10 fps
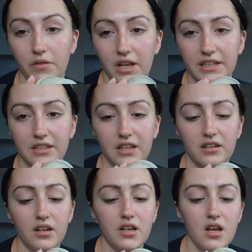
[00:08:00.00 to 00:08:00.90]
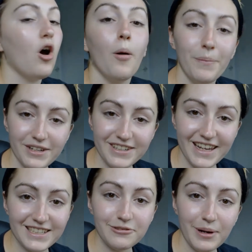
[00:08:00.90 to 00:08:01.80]
the link in. On
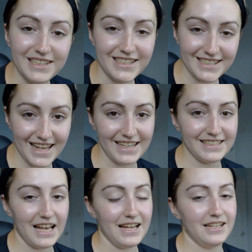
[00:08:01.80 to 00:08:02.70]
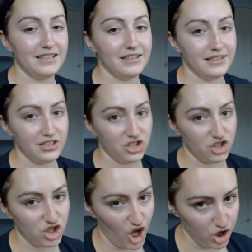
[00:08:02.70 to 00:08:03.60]
Mondays, Wednesdays and
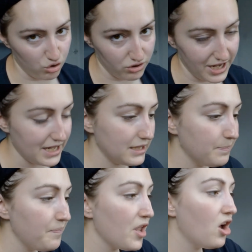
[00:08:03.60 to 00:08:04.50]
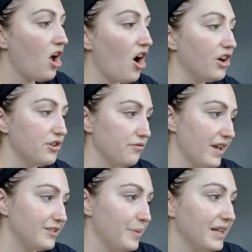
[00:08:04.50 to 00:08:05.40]
Saturdays I do
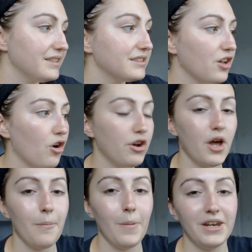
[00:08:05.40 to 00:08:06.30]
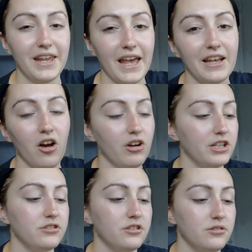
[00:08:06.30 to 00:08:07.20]
face masks. On a Monday I
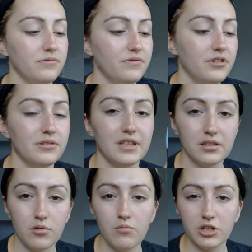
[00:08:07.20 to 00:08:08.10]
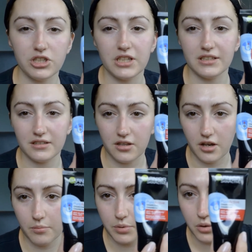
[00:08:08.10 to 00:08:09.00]
do use this one, which is
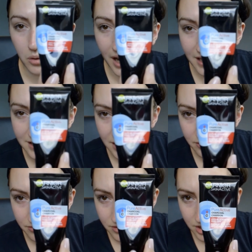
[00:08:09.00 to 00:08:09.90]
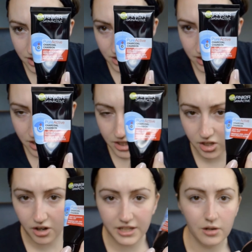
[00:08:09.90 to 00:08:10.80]
the Pure Active
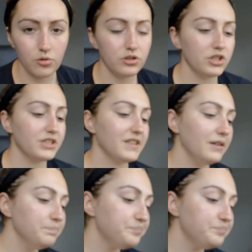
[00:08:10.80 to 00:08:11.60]
Garnier one, you can see.